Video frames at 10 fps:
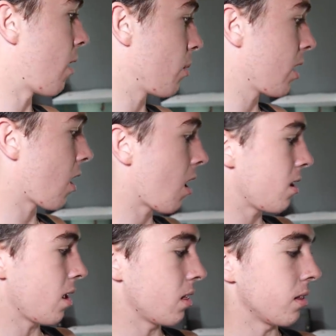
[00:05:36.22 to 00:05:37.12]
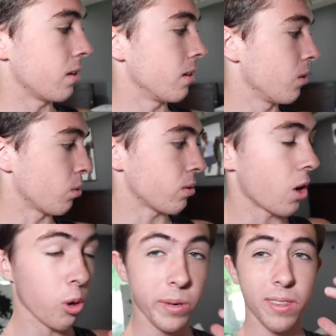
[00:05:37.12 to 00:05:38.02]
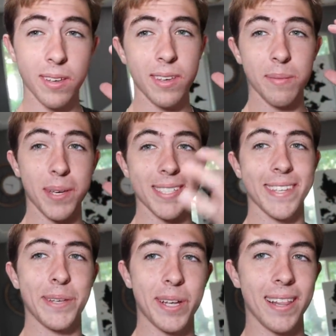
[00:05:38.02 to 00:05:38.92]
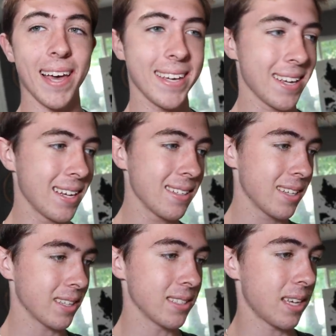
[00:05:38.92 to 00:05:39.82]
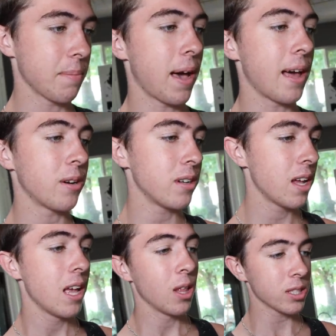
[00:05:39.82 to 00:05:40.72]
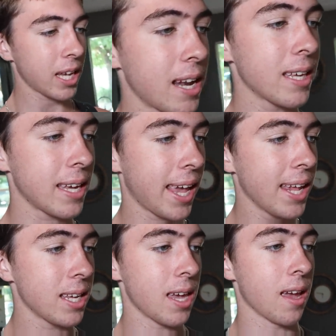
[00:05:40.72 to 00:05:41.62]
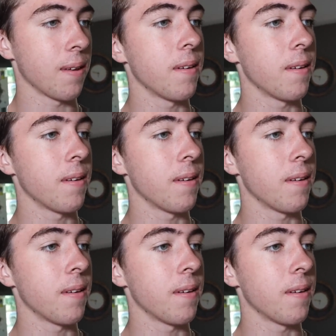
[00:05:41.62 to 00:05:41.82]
that we got and the little goby thingy, because they look alike kinda, like the same pattern. Looks kinda like a candy cane,